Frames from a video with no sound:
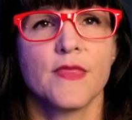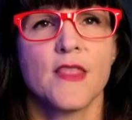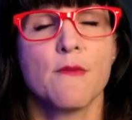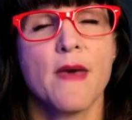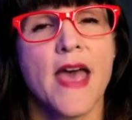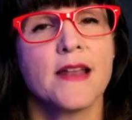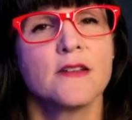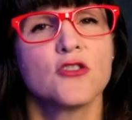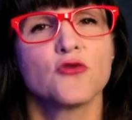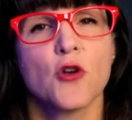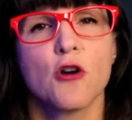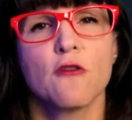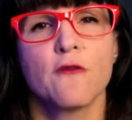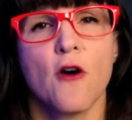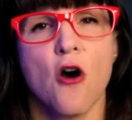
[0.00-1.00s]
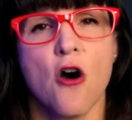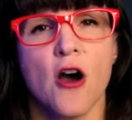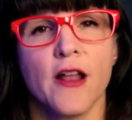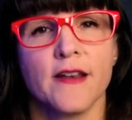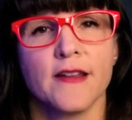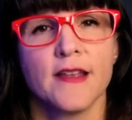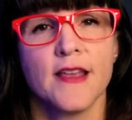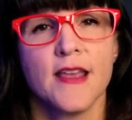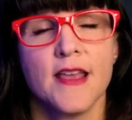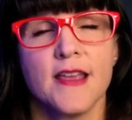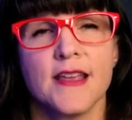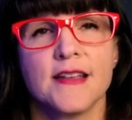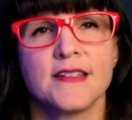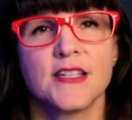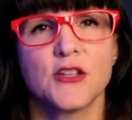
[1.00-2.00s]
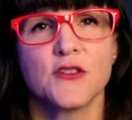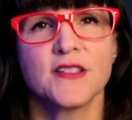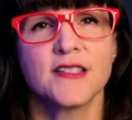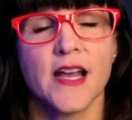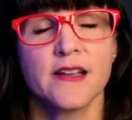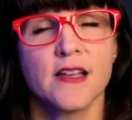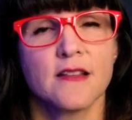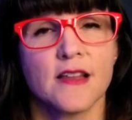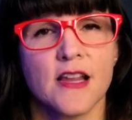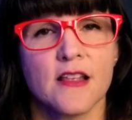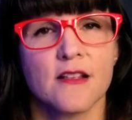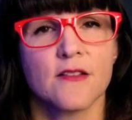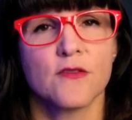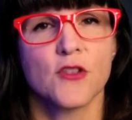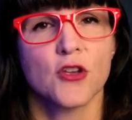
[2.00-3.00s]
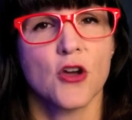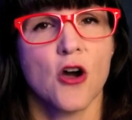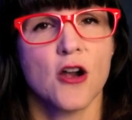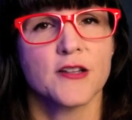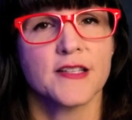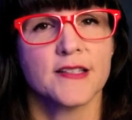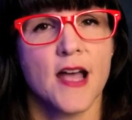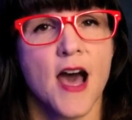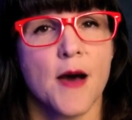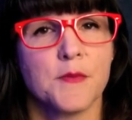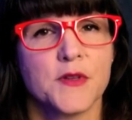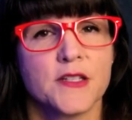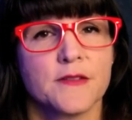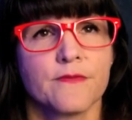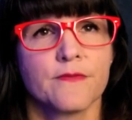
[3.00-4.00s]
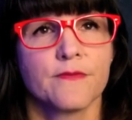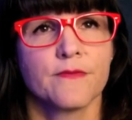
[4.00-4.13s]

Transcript: The men drove on until suddenly the car stopped.